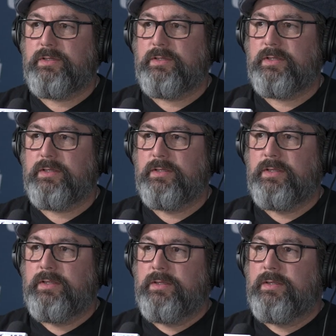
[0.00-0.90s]

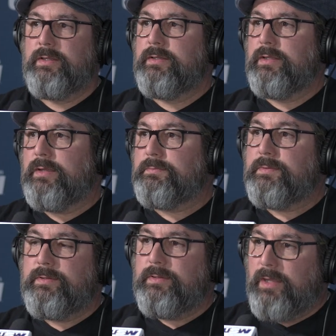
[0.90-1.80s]
Yeah.
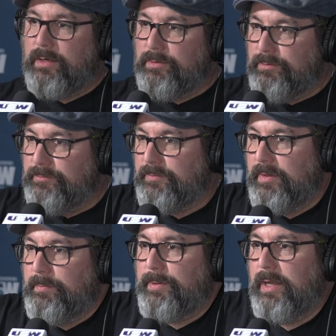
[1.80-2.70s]
I don't know if
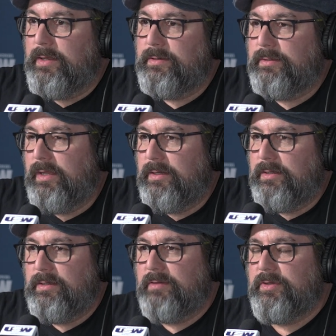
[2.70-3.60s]
Brandon,
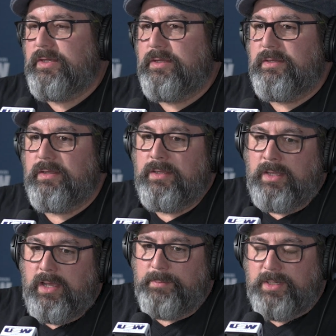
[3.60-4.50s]
Catie, do you have any?
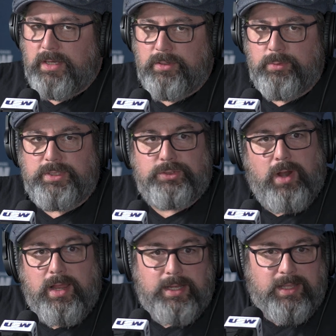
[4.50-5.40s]
I mean, I know we
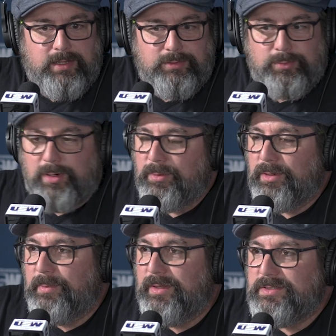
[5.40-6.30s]
try to get into our
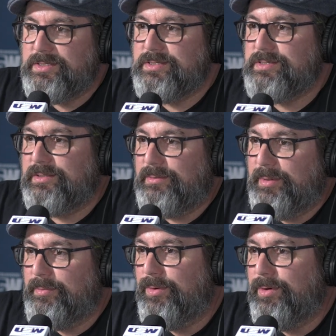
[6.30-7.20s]
workplaces a little
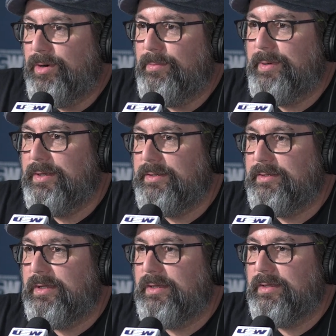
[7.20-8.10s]
bit more,
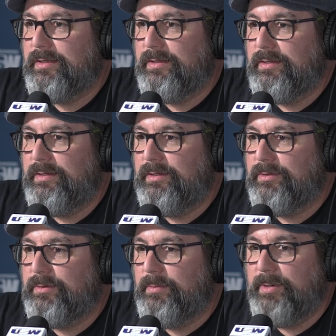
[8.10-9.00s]
but
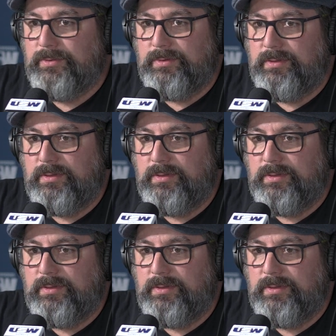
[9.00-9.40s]
about